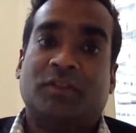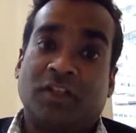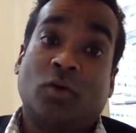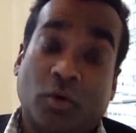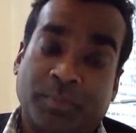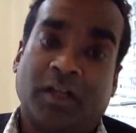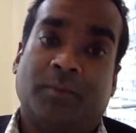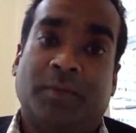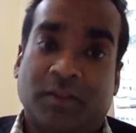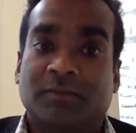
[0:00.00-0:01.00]
to your
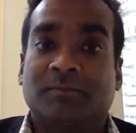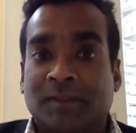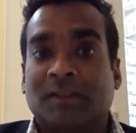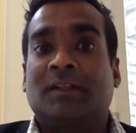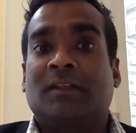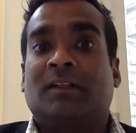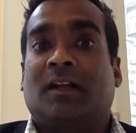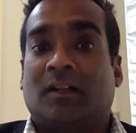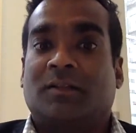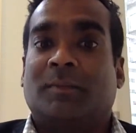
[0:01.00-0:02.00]
purpose,
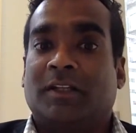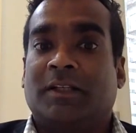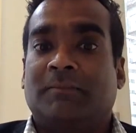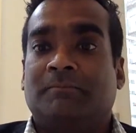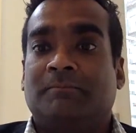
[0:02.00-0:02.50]
ultimately.